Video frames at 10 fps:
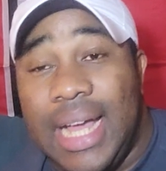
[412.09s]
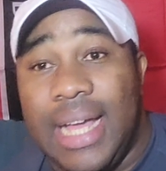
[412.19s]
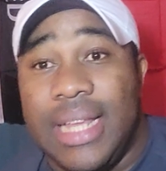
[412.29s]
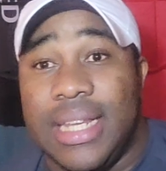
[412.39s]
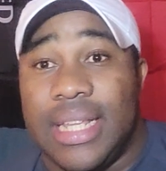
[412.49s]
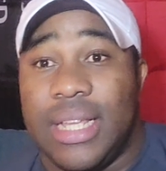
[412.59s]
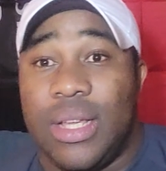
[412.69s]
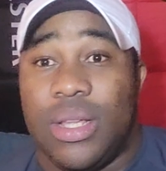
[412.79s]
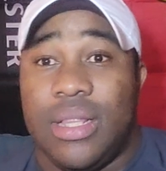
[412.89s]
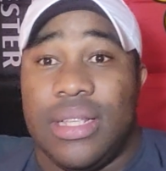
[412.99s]
And
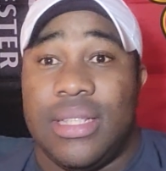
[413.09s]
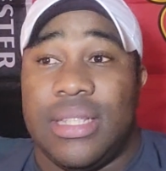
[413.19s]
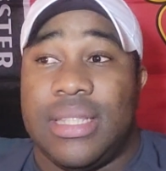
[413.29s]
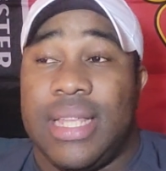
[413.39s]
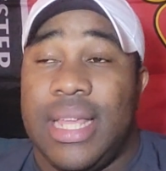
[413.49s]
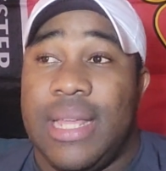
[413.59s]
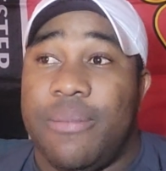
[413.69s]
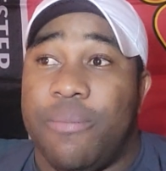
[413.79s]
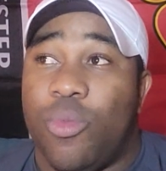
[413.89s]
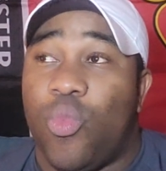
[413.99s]
the
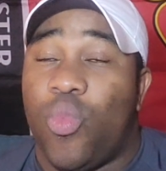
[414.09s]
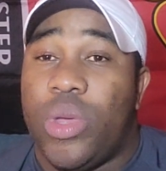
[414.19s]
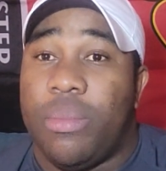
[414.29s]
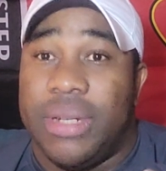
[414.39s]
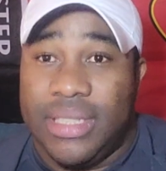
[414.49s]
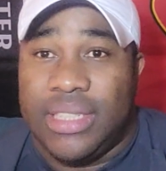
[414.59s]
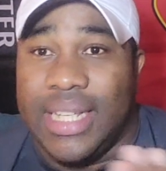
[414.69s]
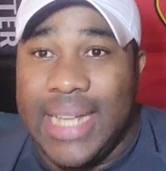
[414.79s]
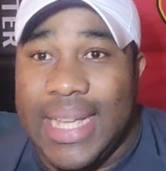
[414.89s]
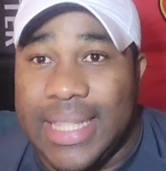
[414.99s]
team, Manchester
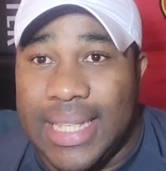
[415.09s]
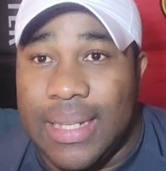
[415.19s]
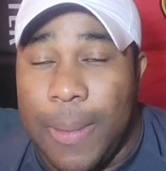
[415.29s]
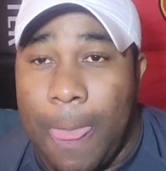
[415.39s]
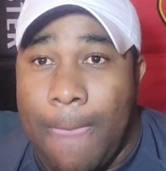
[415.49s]
United,